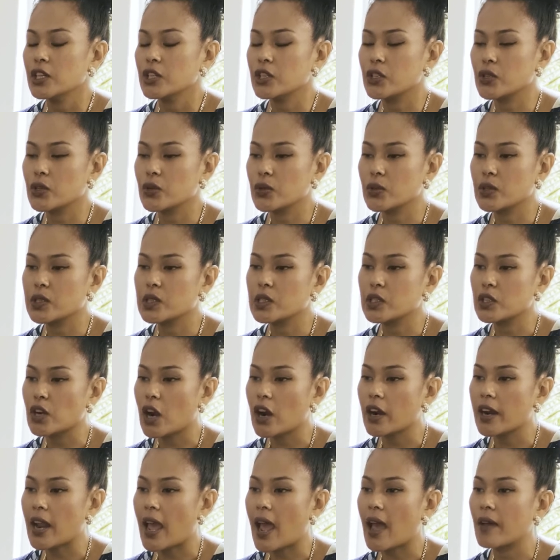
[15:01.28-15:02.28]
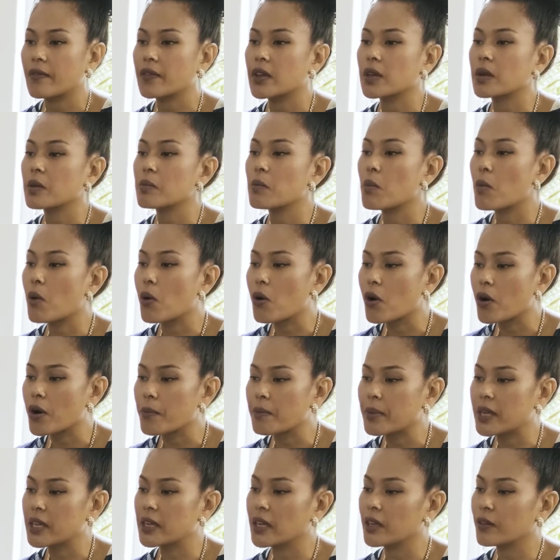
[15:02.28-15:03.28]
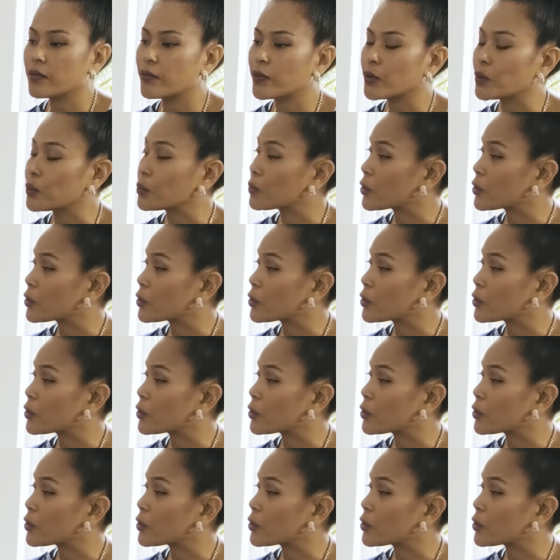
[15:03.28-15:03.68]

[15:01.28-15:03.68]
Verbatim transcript: to start having more meaningful